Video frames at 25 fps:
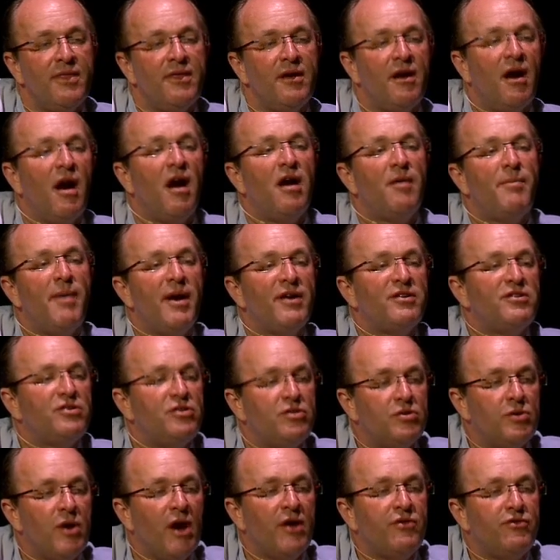There are
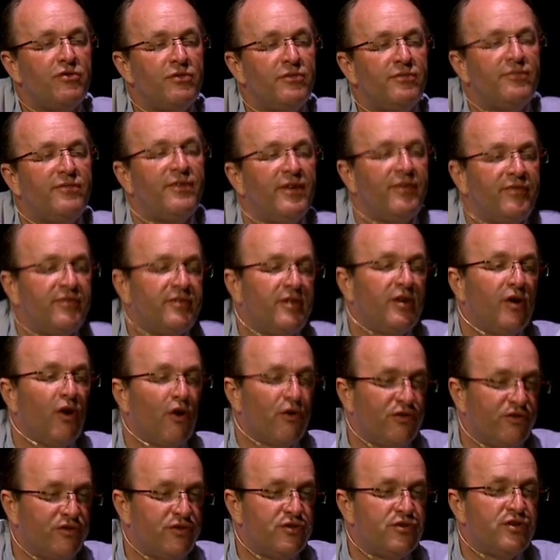about 250
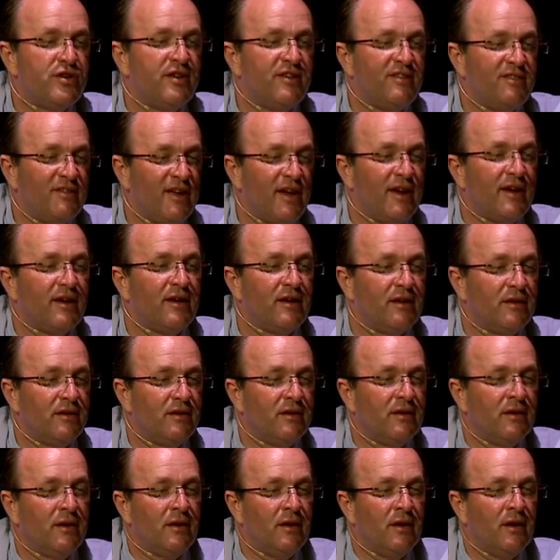hostages
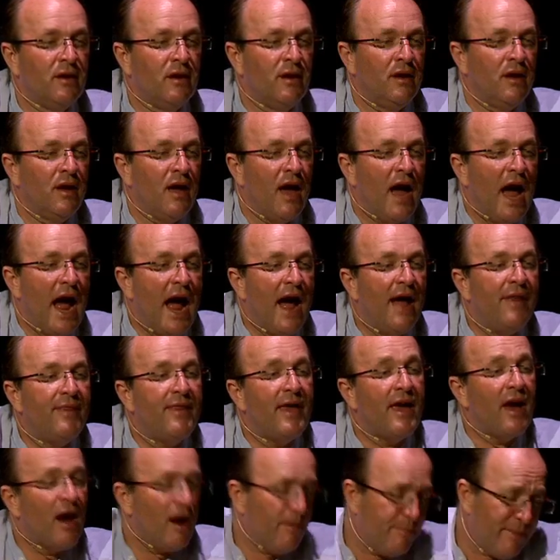taken,
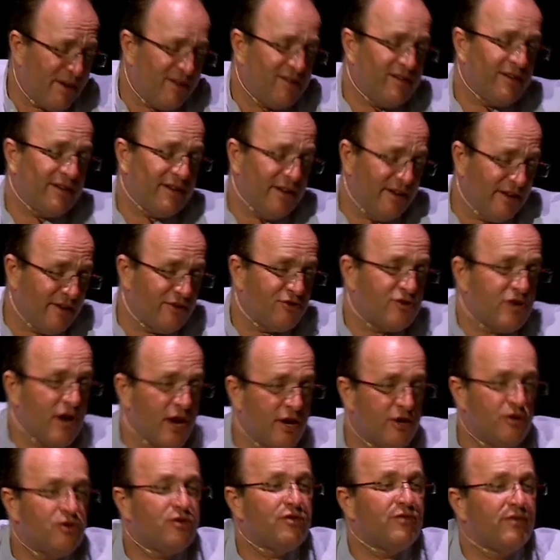and they are basically
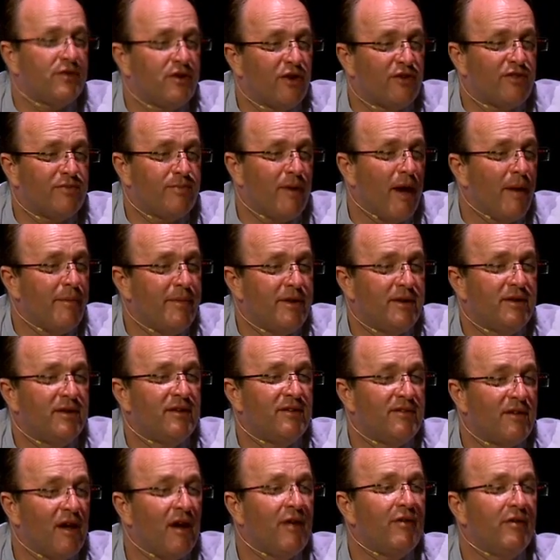exchanged for Dost Mohammed
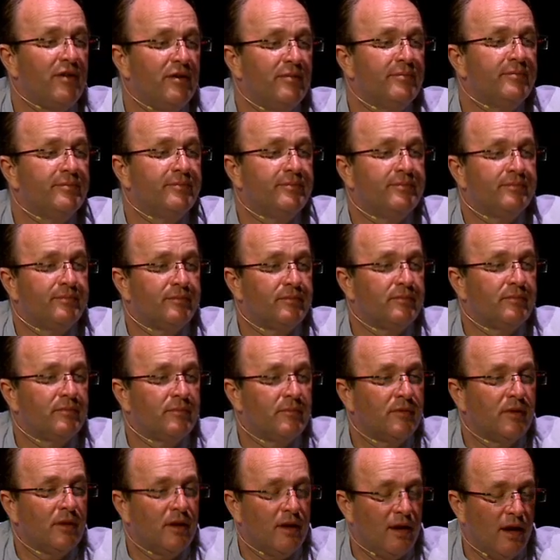and his harem
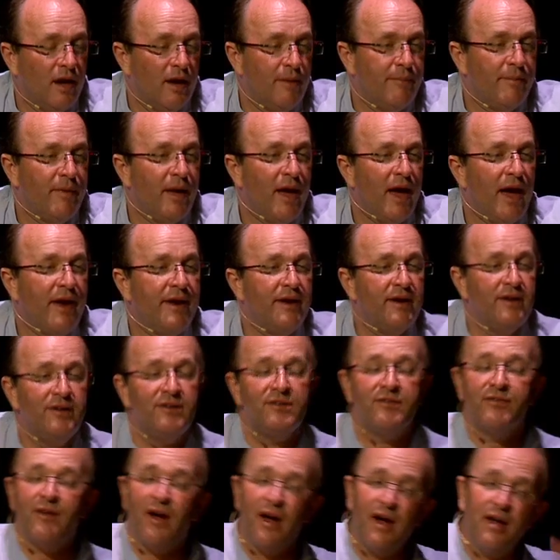um, and he
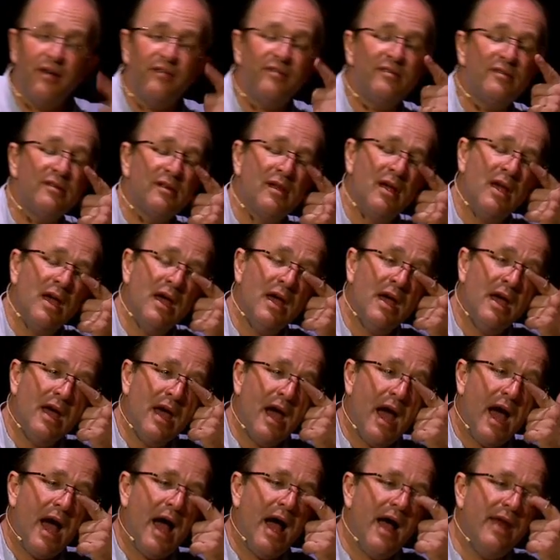survives.
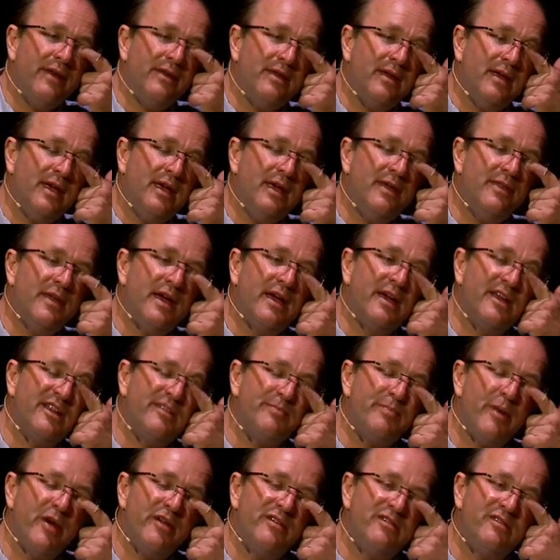And he then
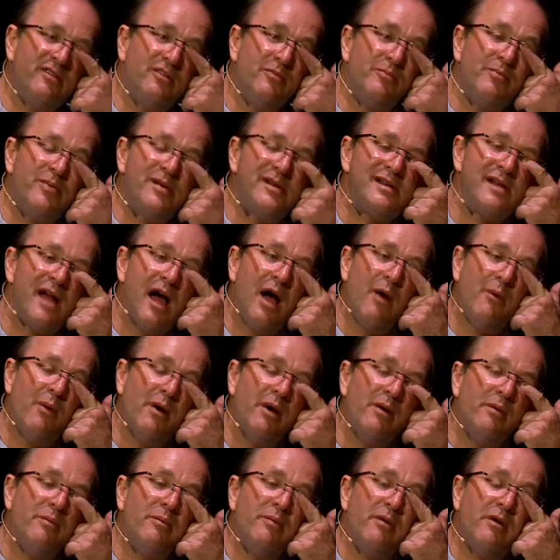gets posted in
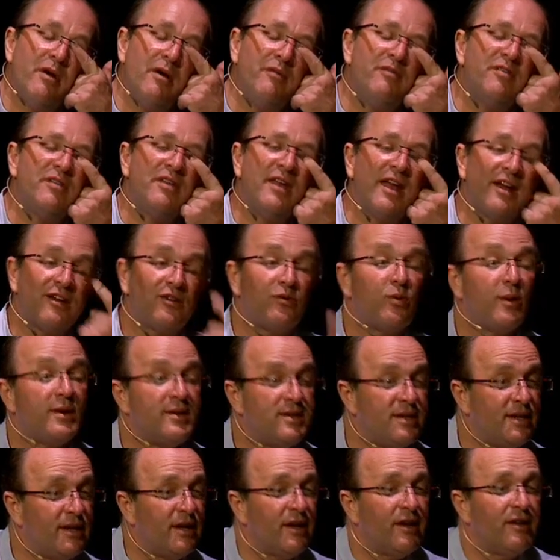Peshawar for the next
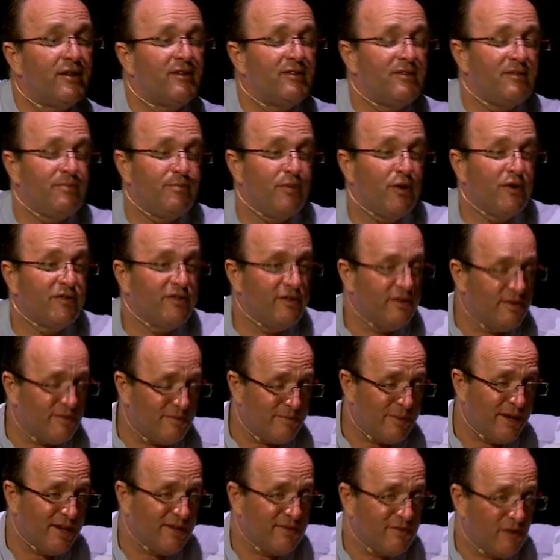20 years because he
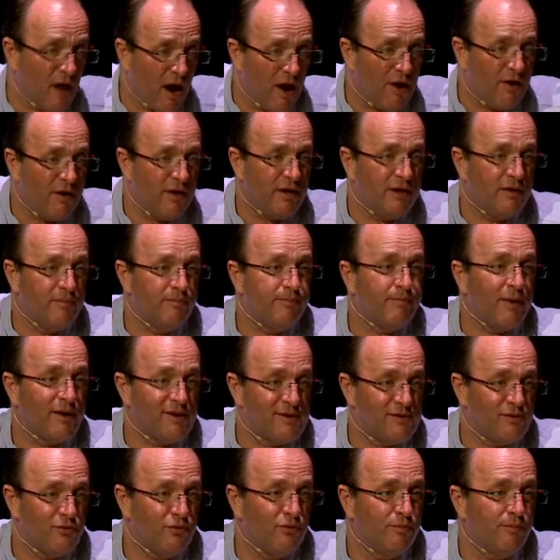speaks Dari and
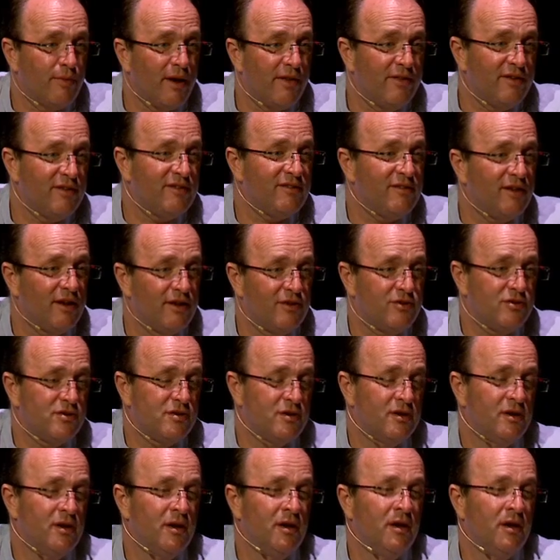Pashtun by this stage.